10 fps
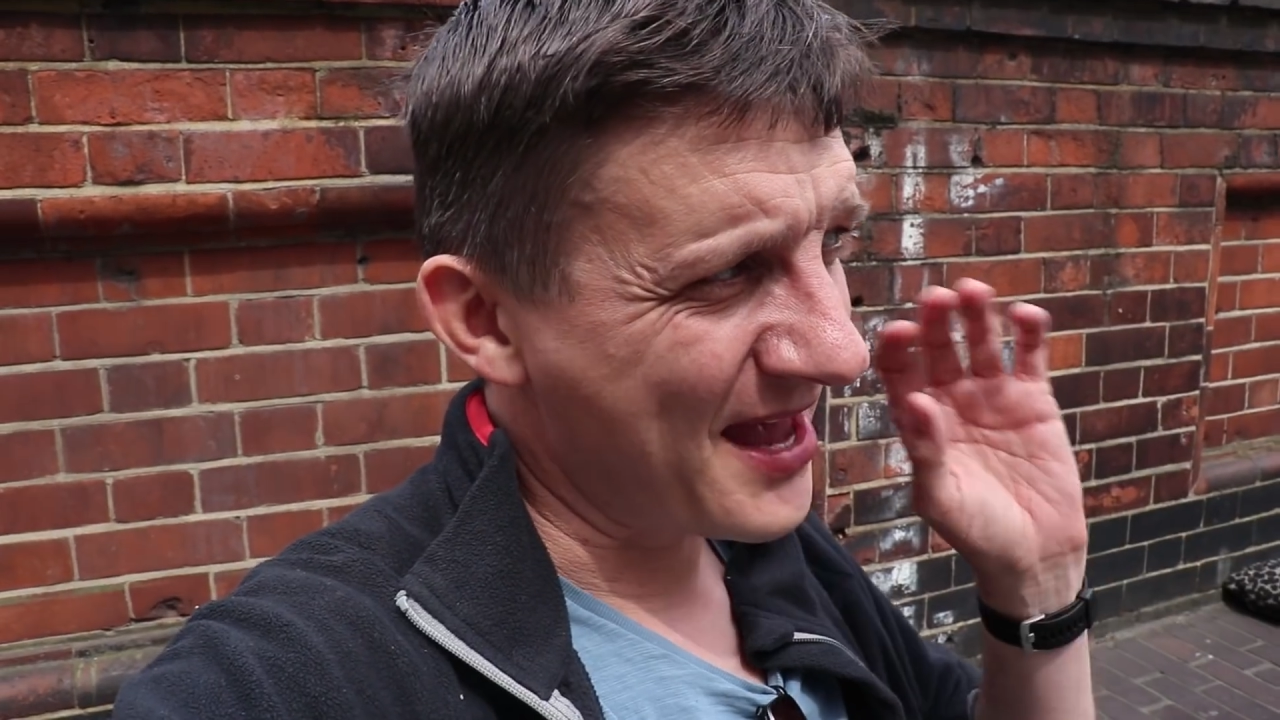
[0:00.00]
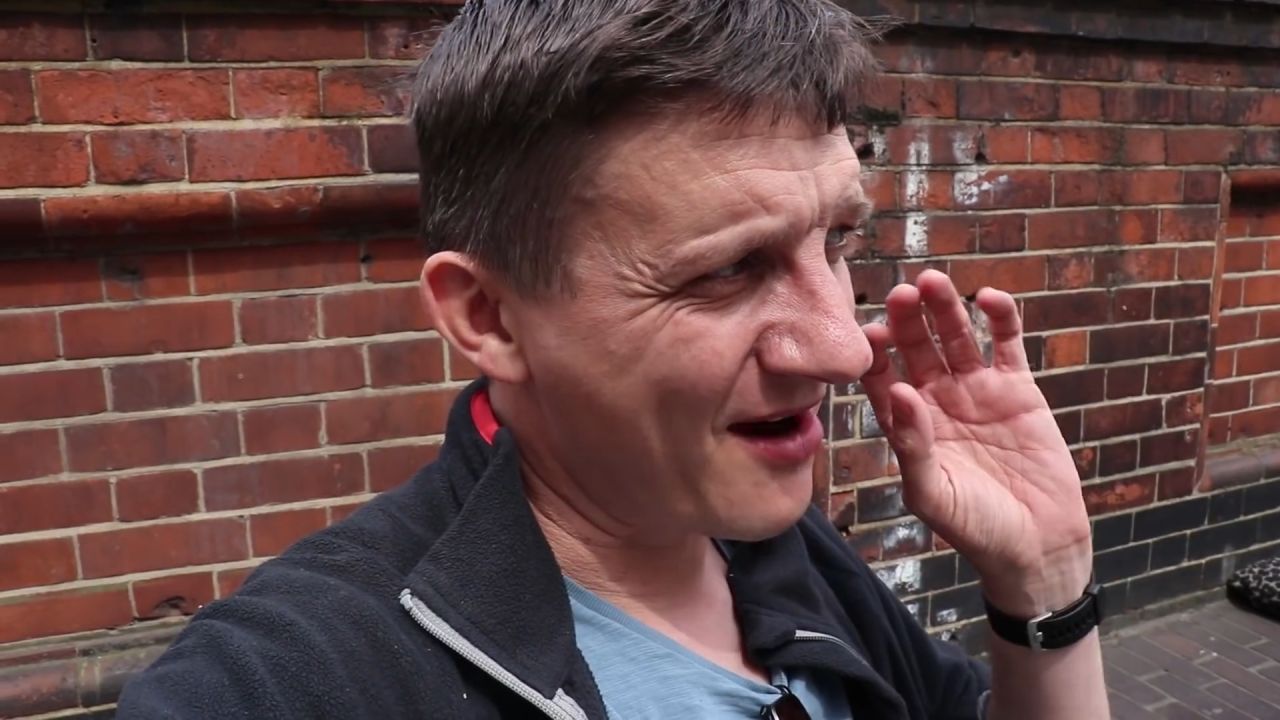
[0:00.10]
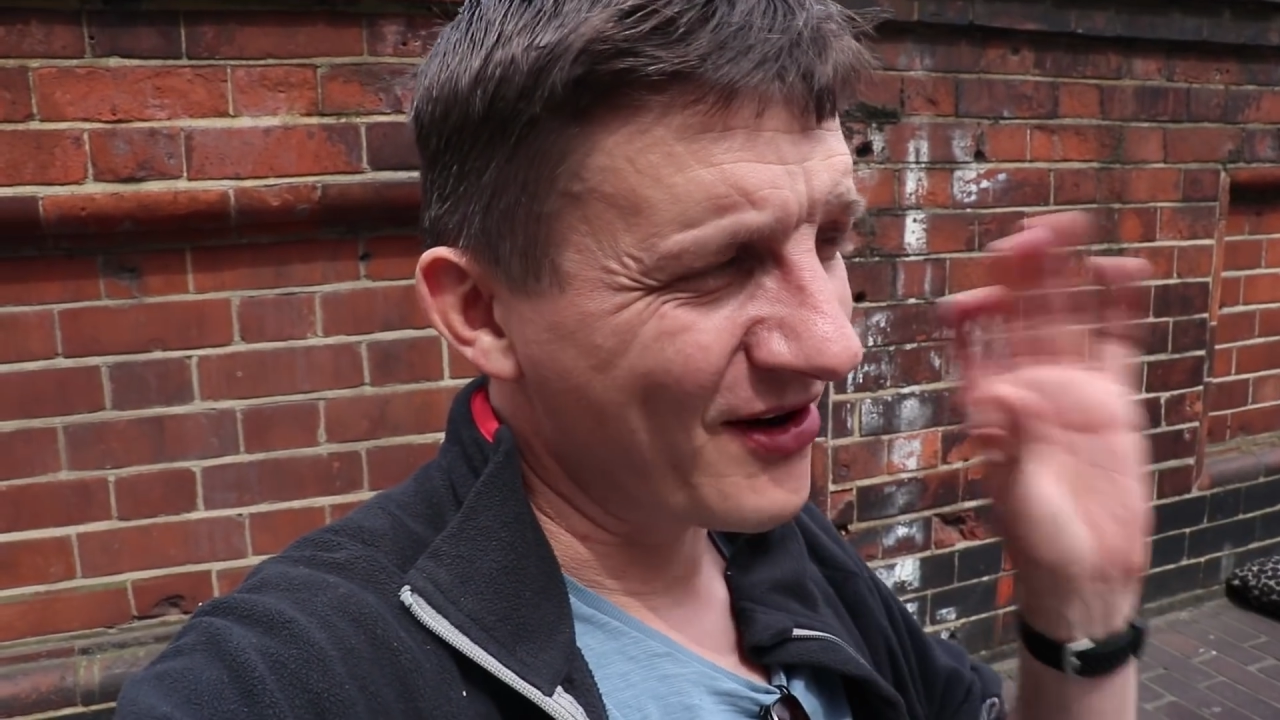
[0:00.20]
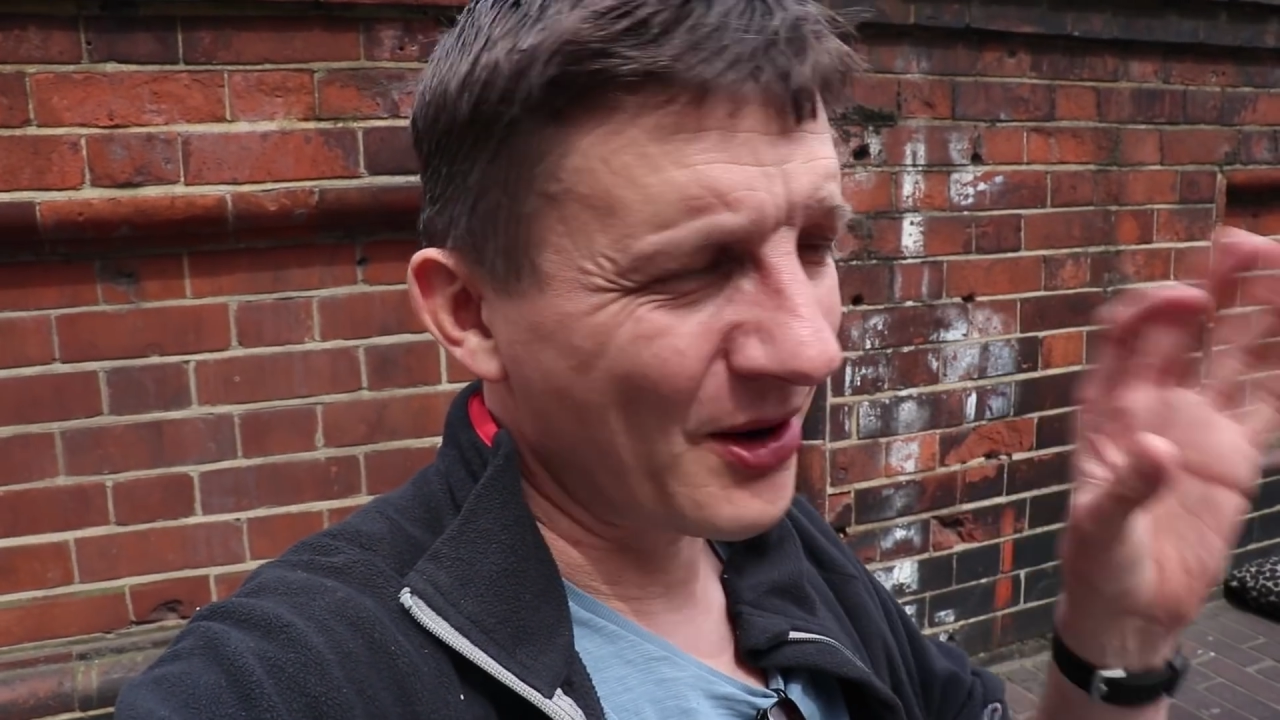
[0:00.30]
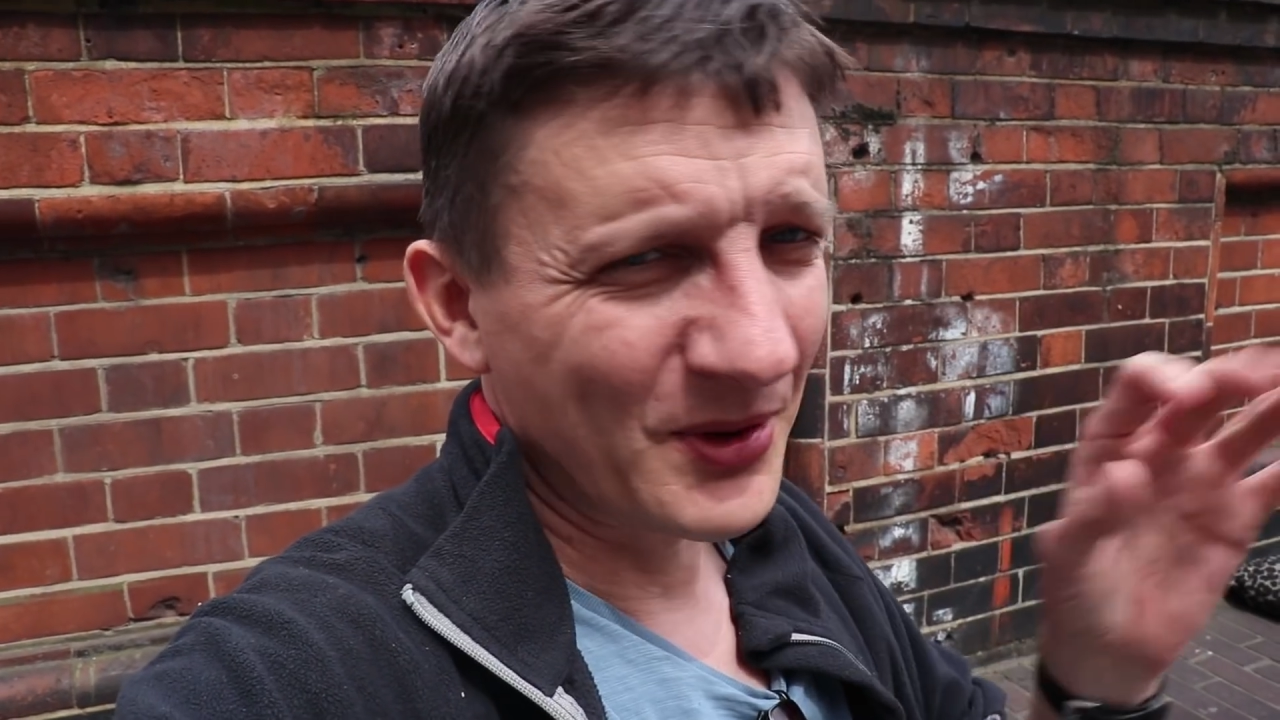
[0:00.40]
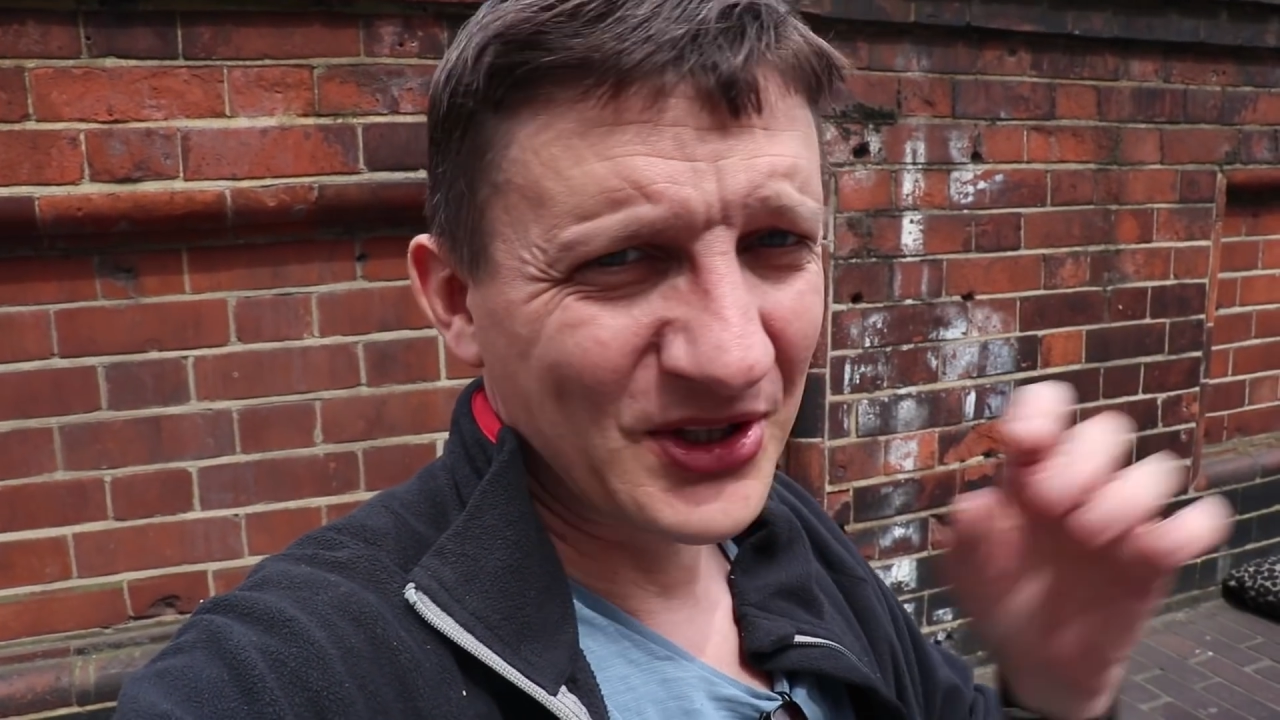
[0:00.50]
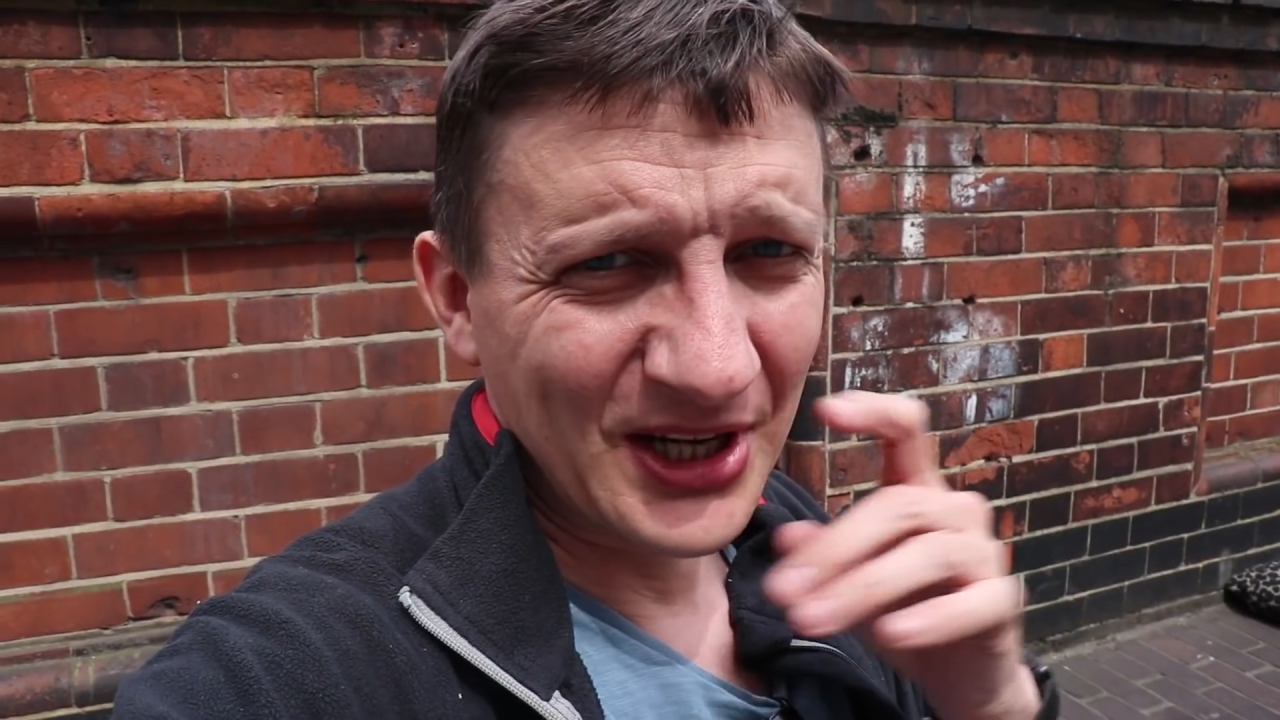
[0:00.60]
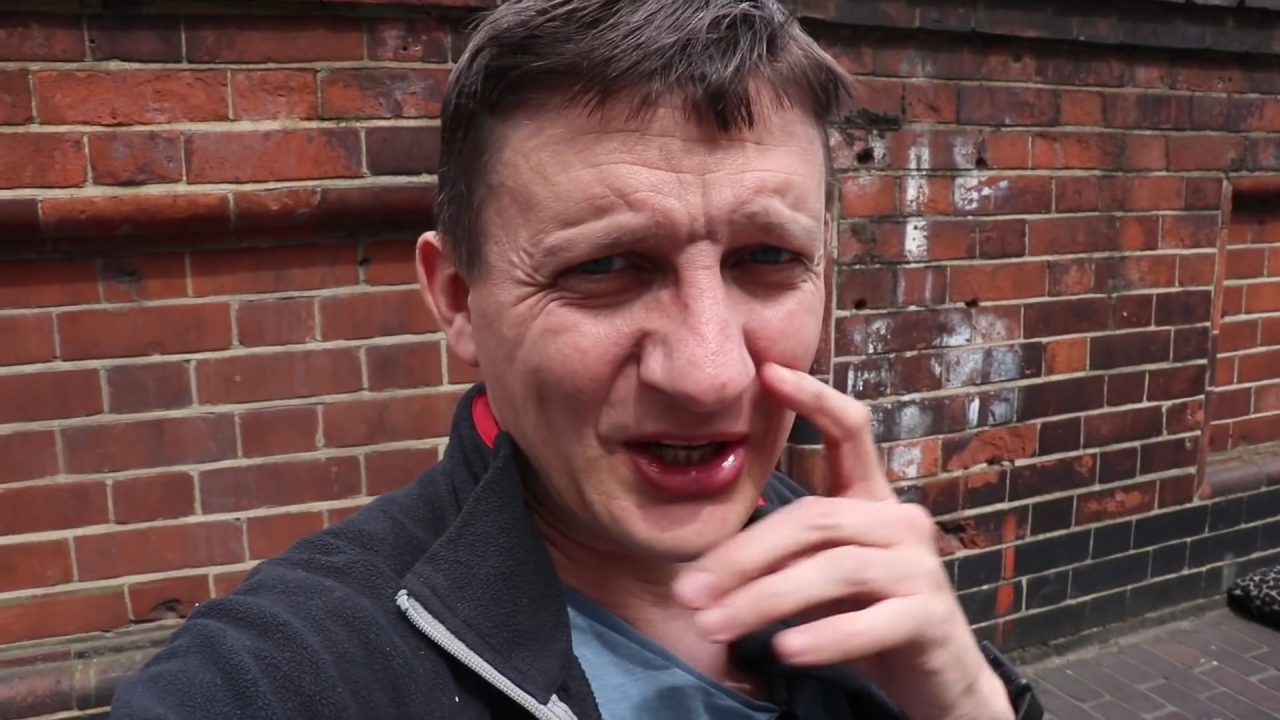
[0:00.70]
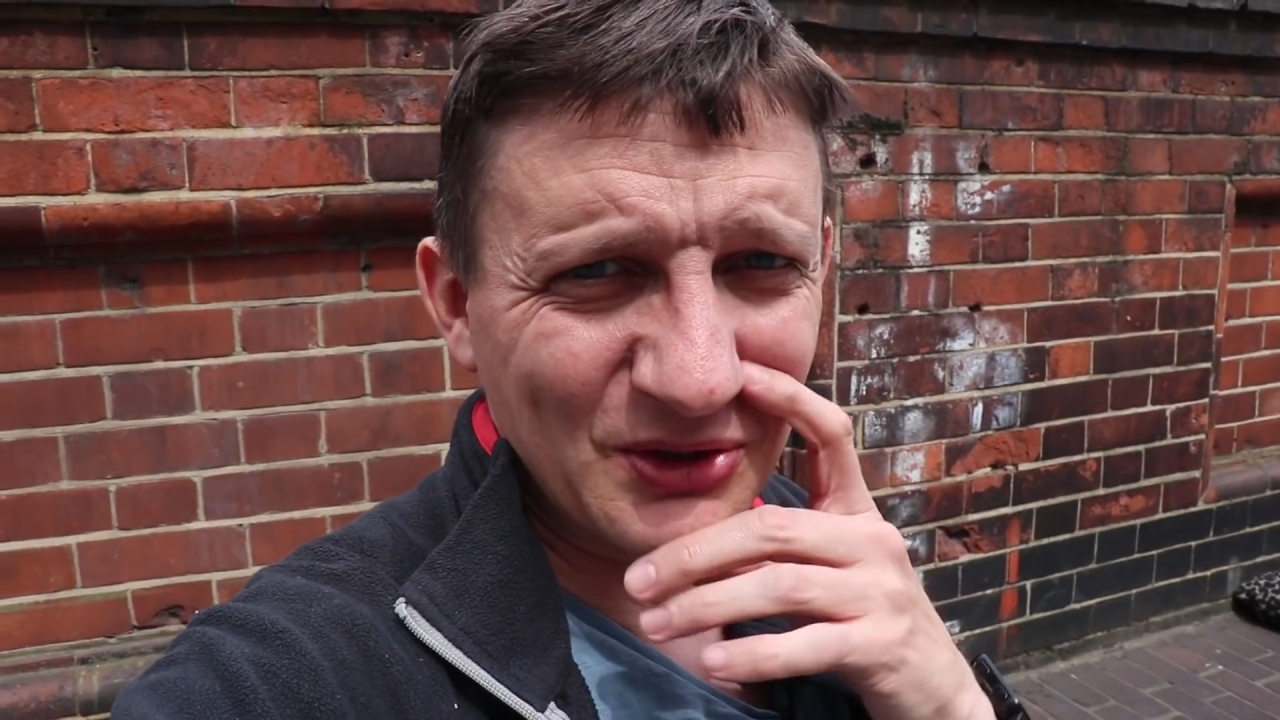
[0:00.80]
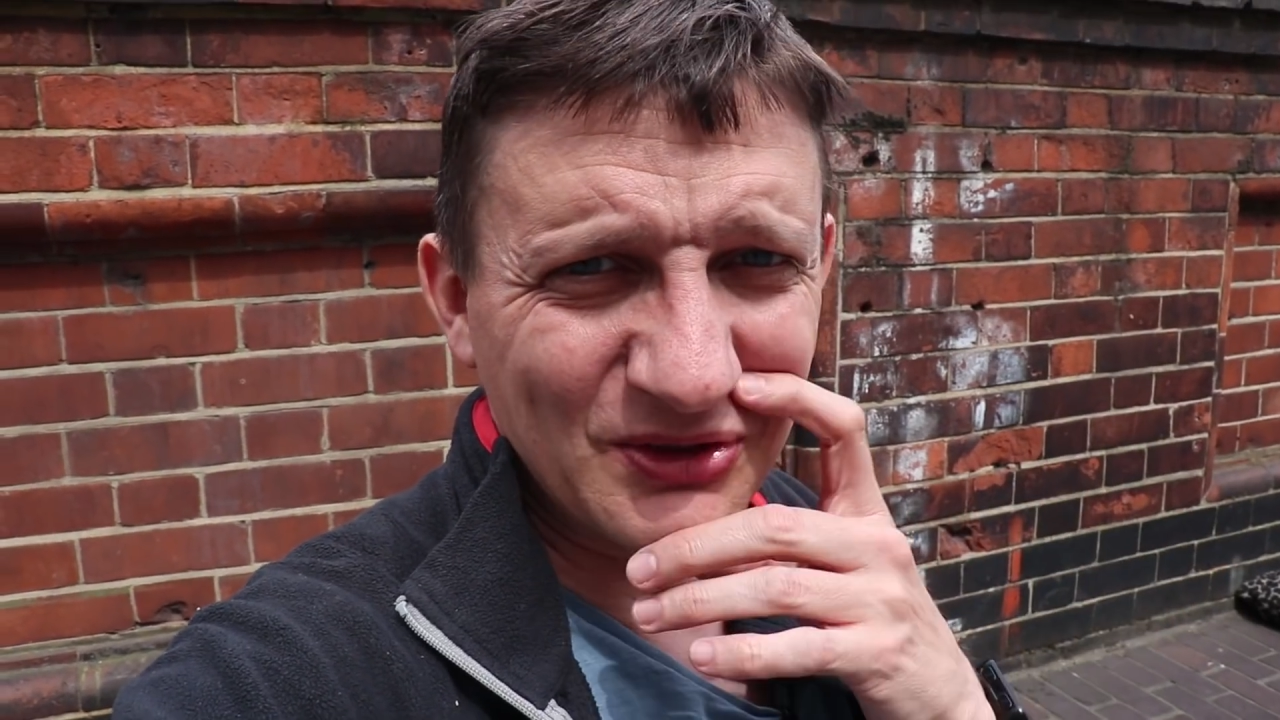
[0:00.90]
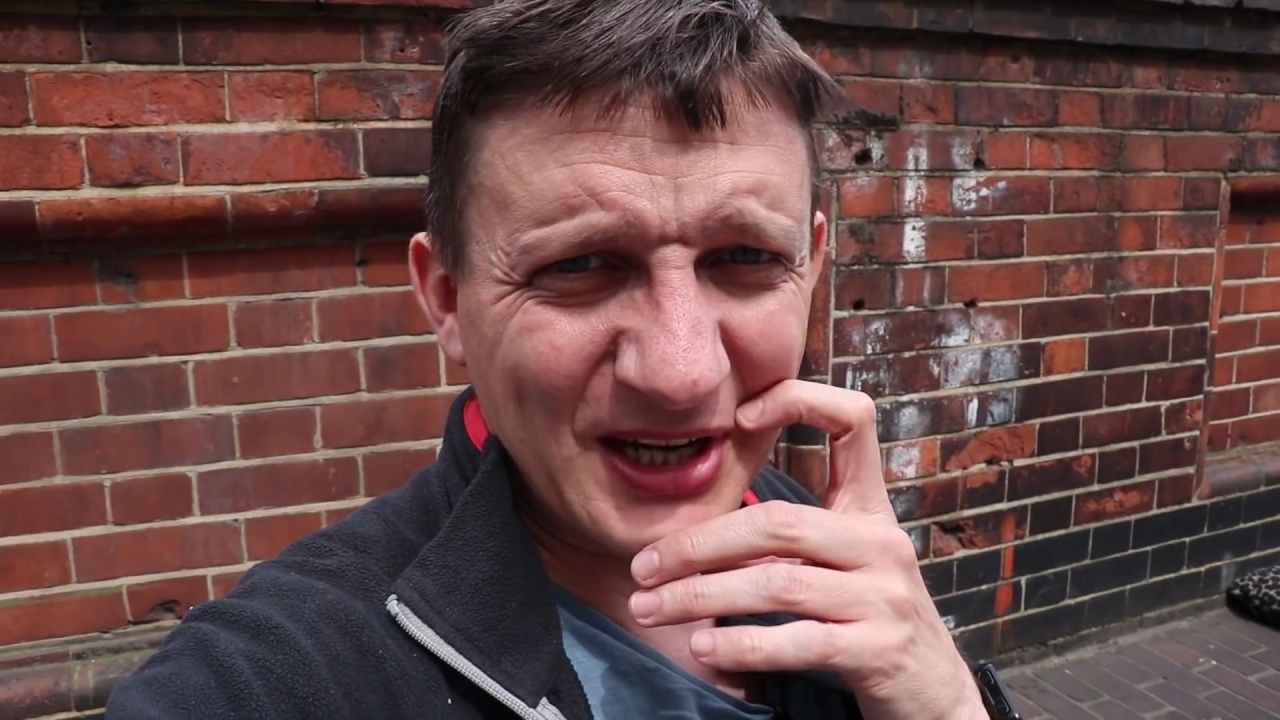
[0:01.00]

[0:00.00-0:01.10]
area which takes you